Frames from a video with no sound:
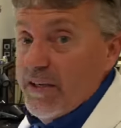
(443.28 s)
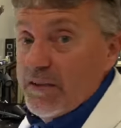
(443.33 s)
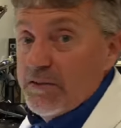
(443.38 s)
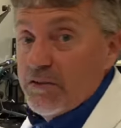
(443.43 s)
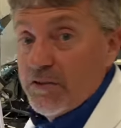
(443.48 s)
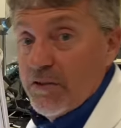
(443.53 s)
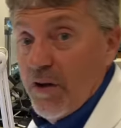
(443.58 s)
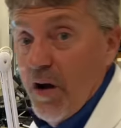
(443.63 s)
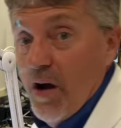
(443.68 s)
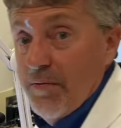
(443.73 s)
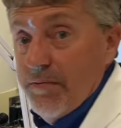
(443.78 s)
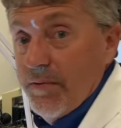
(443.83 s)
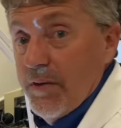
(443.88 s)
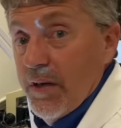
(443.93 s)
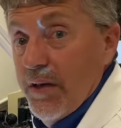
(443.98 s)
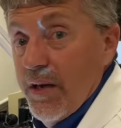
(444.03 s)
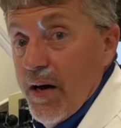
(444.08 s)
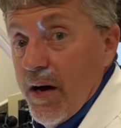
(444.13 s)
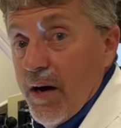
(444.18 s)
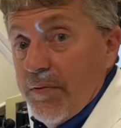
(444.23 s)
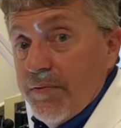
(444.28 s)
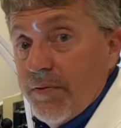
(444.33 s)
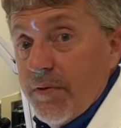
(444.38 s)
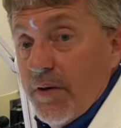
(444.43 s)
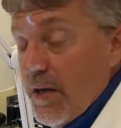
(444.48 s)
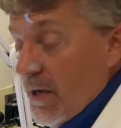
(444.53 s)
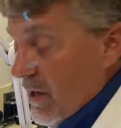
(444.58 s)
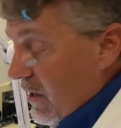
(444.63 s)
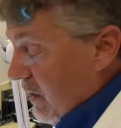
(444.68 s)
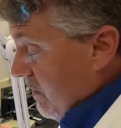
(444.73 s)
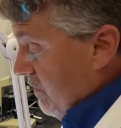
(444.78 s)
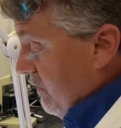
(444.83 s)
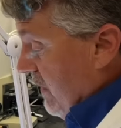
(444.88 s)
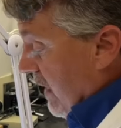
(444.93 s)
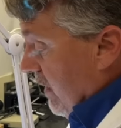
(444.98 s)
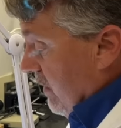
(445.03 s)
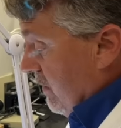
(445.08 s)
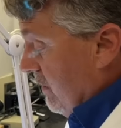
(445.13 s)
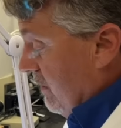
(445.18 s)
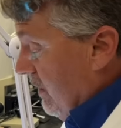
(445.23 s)
soft enough
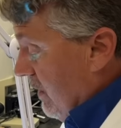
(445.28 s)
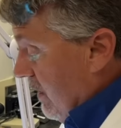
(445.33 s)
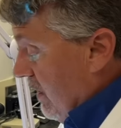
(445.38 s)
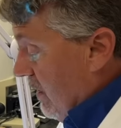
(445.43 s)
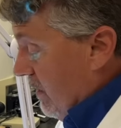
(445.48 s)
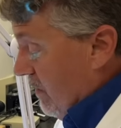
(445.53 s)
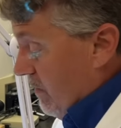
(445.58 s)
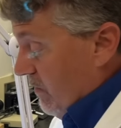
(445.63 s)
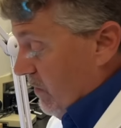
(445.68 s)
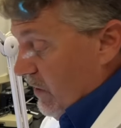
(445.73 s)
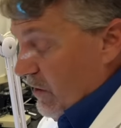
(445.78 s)
that uh,